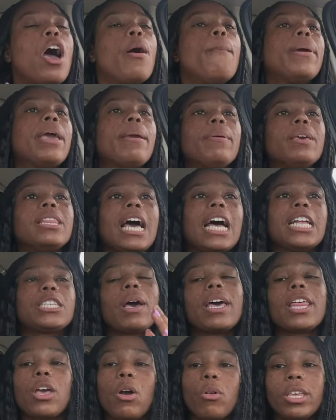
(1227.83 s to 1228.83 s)
maybe that's
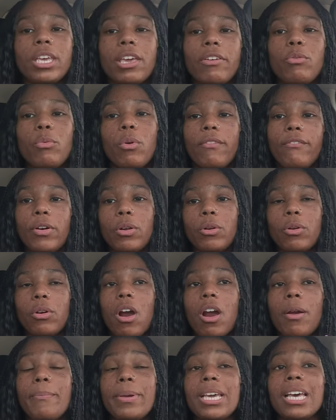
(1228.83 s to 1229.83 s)
why they only give you one photo
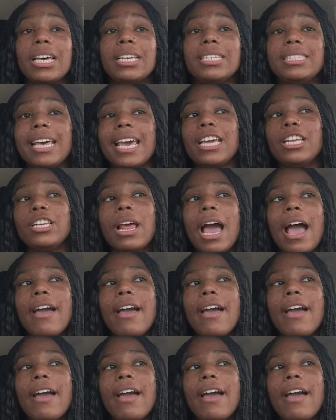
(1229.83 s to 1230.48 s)
card, because they,